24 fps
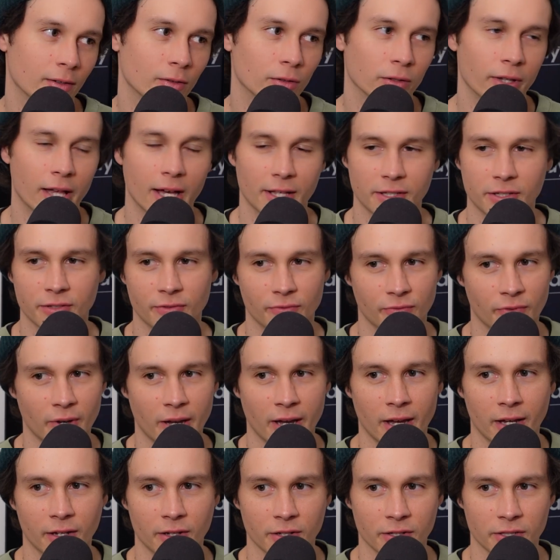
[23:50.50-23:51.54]
well, yeah. that's
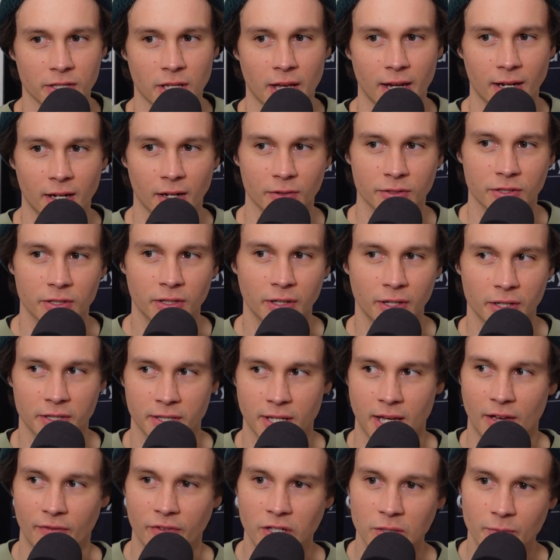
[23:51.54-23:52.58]
fair because like yeah. I was gonna
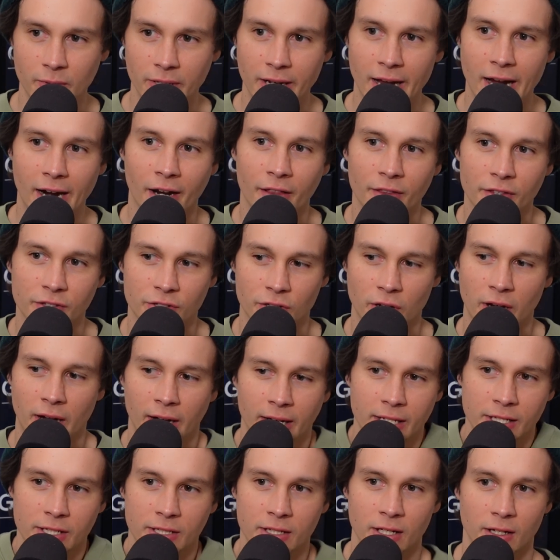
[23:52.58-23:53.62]
say, if he's been out of the
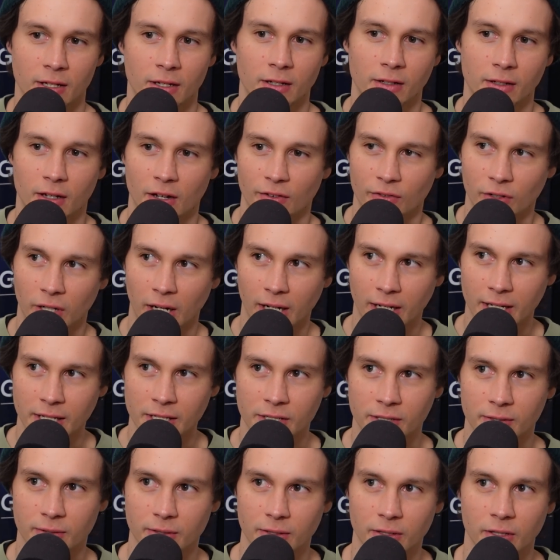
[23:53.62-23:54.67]
side, he's feel like
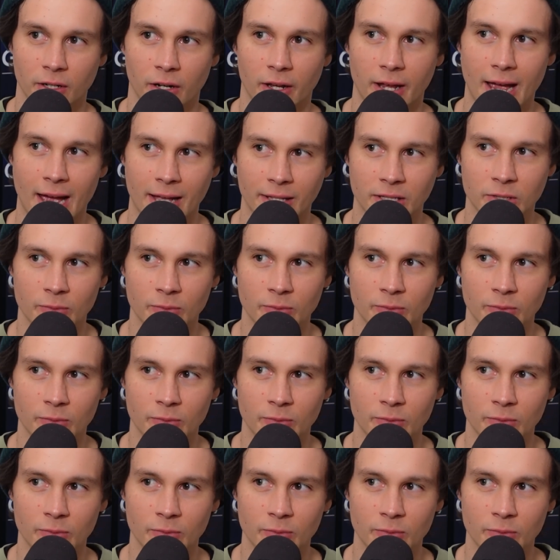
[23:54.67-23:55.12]
he's you know he adds